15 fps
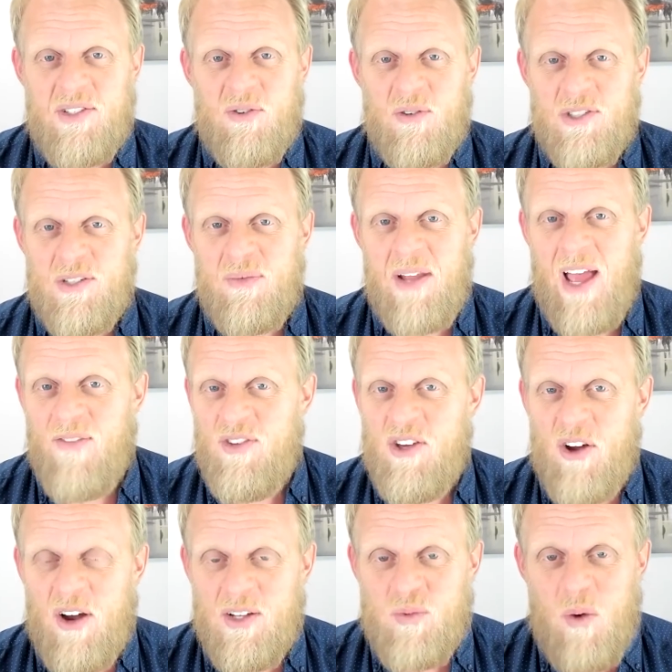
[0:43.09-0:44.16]
Awesome to have you
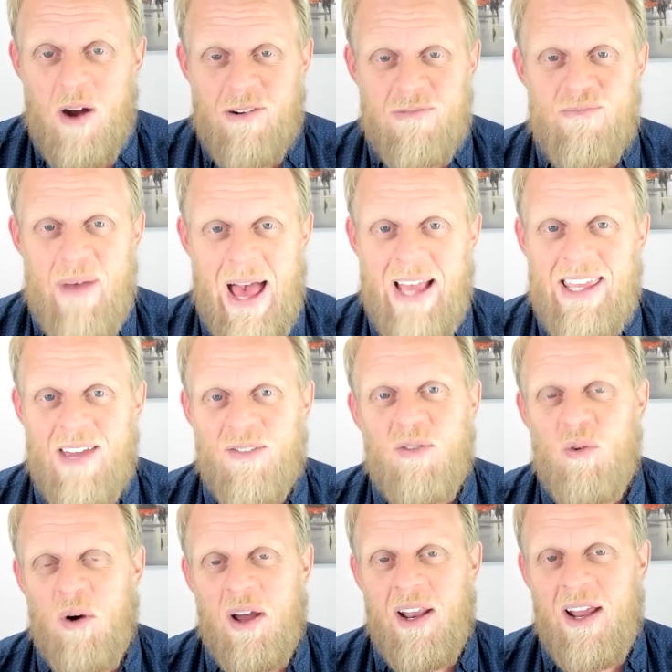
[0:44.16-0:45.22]
guys. Welcome back everyone